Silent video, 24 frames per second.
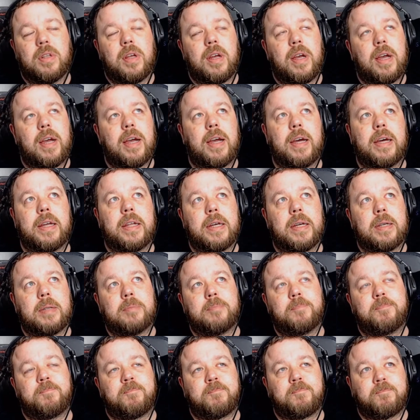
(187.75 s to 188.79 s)
And
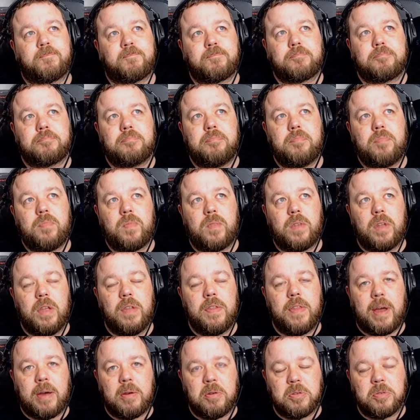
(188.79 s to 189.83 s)

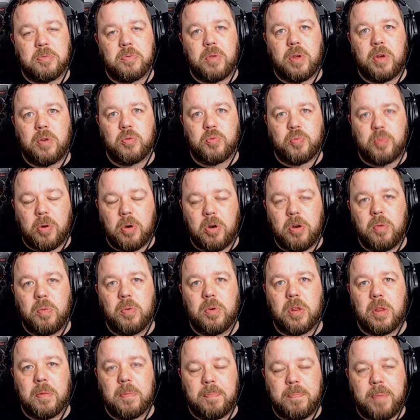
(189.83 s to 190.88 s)
that was probably one of
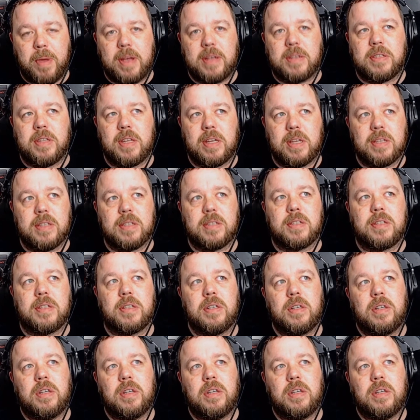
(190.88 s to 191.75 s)
the best things